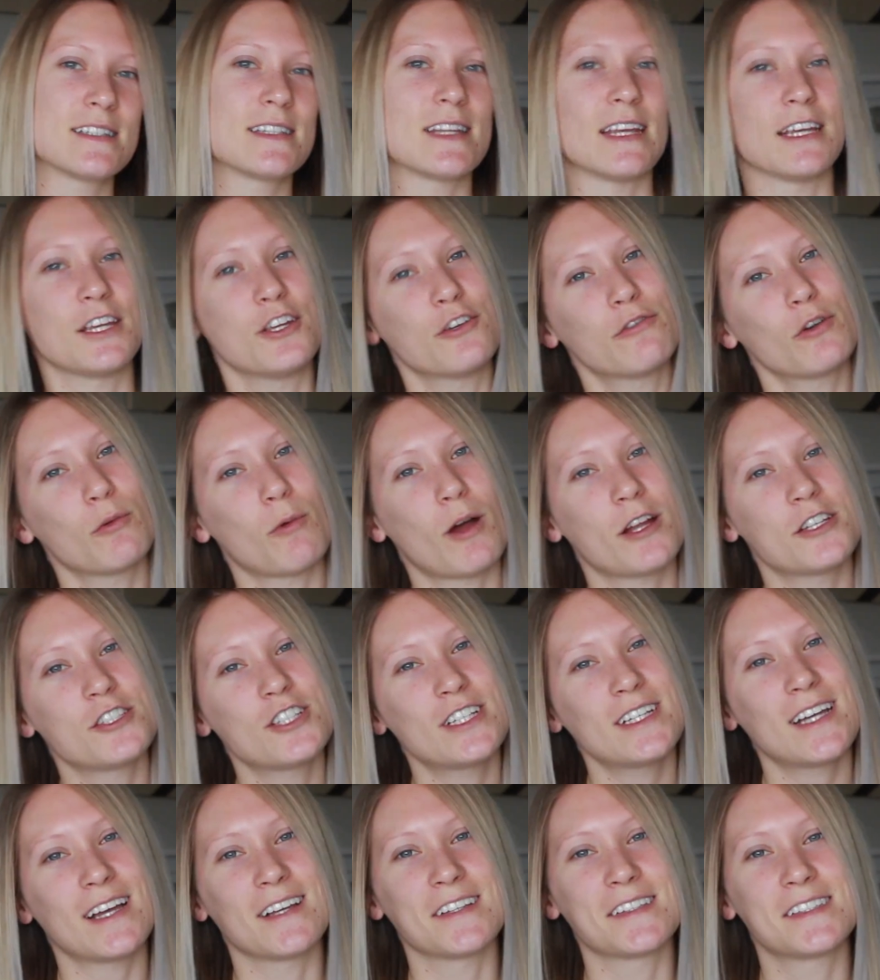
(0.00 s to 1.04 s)
thank you for
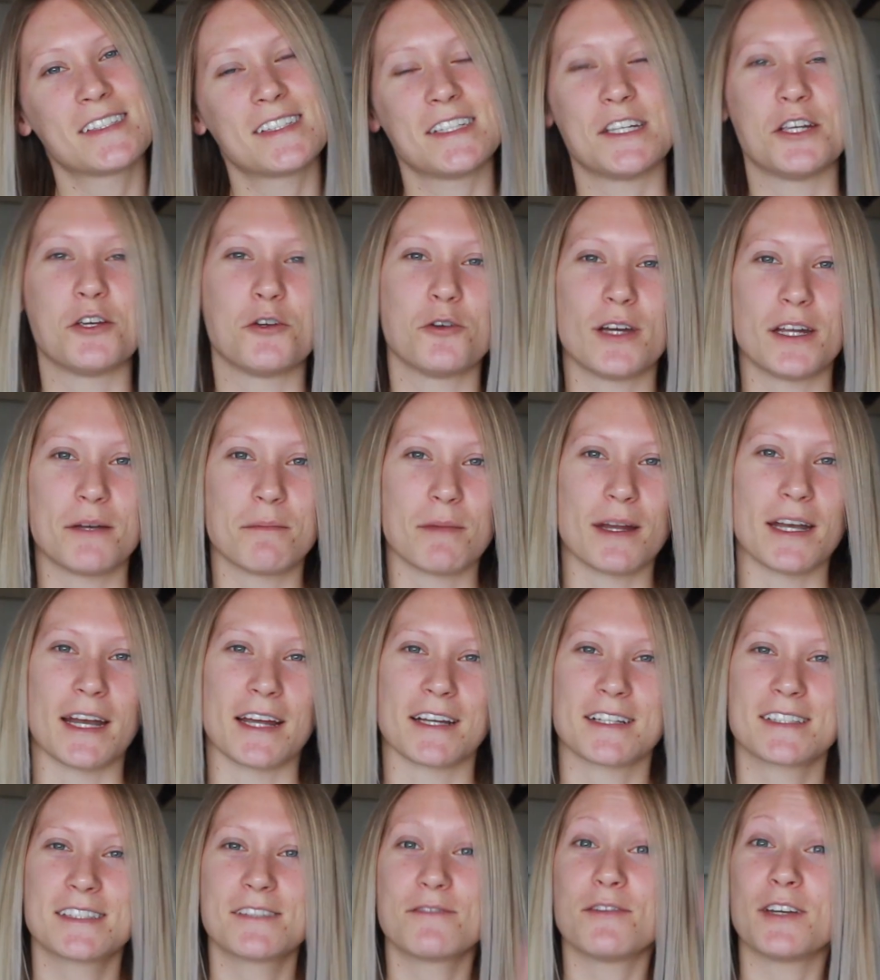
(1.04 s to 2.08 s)
watching. I'll see you in my
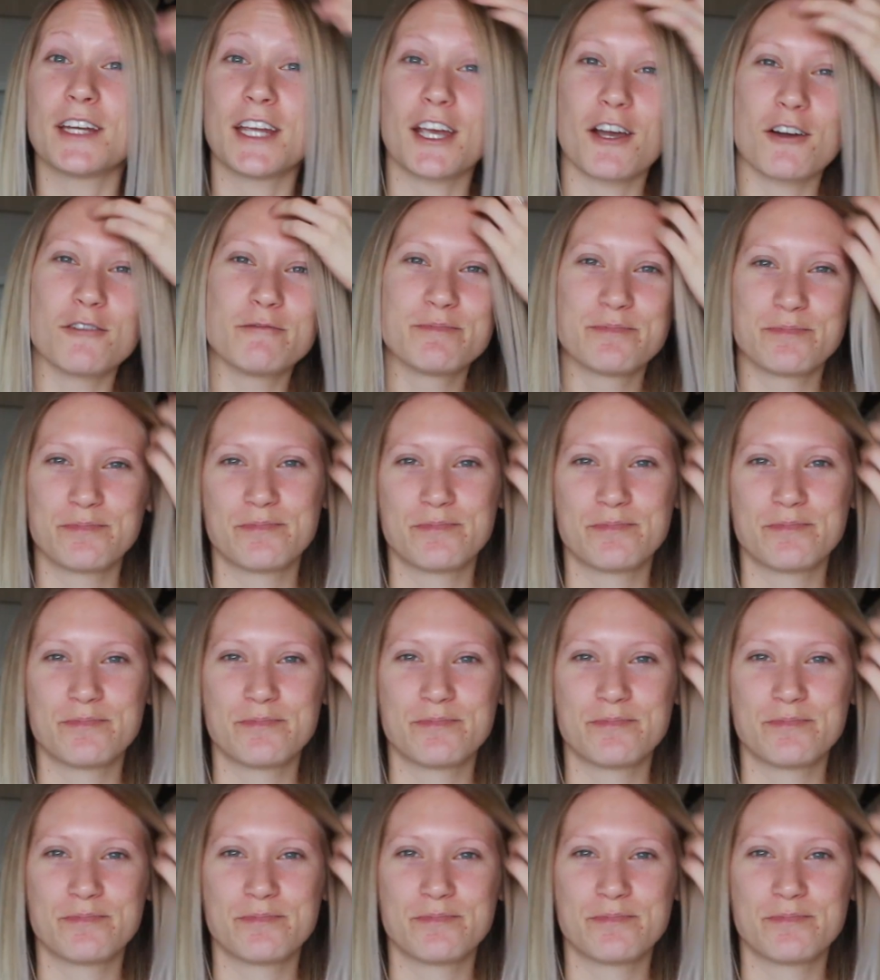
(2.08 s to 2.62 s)
next video.